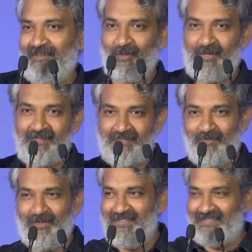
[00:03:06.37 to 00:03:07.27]
Okay,
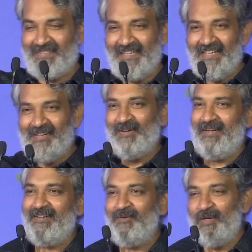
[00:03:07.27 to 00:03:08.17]
someone is
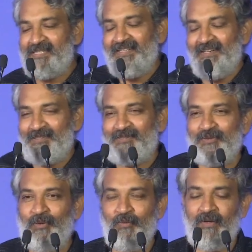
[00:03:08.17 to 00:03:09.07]
watching us
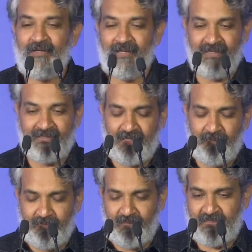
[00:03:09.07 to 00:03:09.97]
over, and
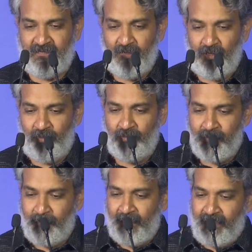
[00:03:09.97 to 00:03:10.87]

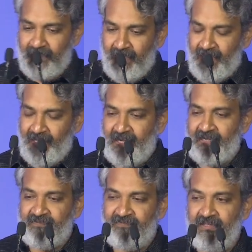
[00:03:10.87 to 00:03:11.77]
somehow I
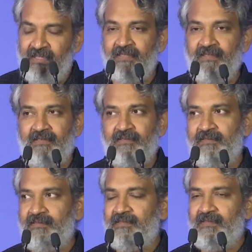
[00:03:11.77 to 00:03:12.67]
had a feeling
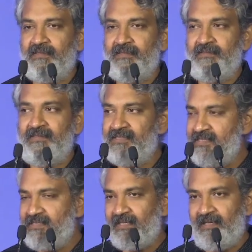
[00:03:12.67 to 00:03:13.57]
that this
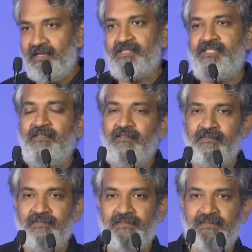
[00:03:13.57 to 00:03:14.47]
is the
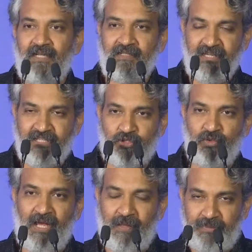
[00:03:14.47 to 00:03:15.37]
connection that needs
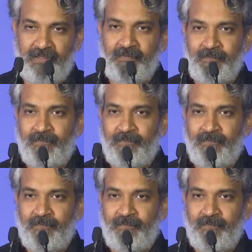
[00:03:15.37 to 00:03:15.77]
to happen.